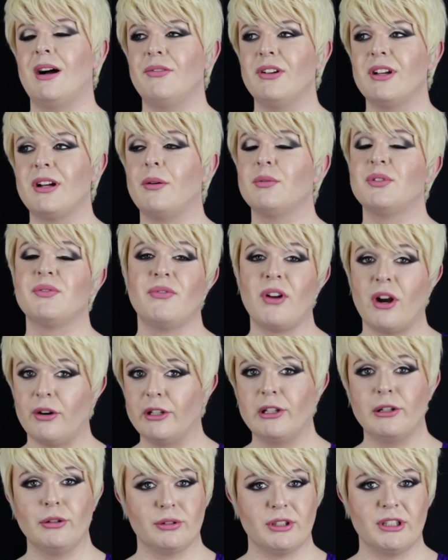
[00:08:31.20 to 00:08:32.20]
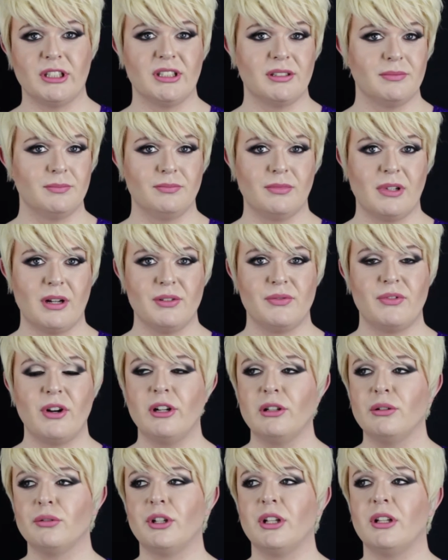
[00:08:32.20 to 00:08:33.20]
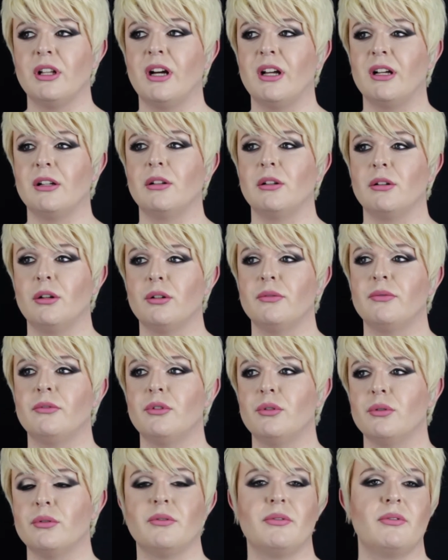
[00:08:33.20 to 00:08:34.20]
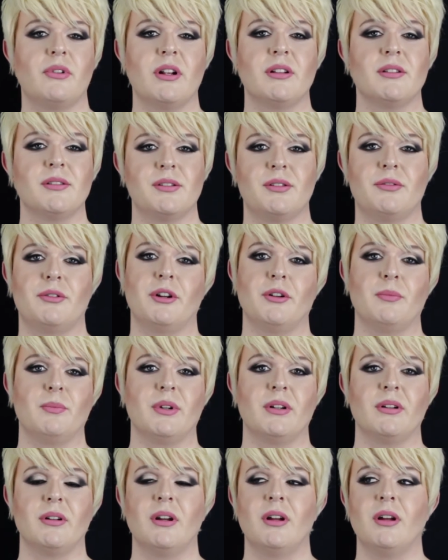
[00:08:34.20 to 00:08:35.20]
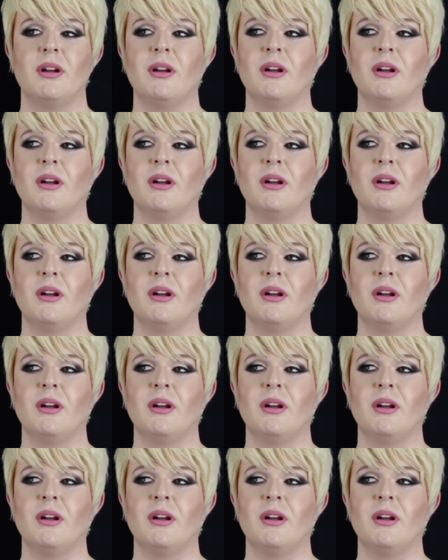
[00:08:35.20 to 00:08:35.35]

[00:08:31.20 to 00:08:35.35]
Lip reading: think I was very lucky. I was very lucky that I had a lot of good friends around me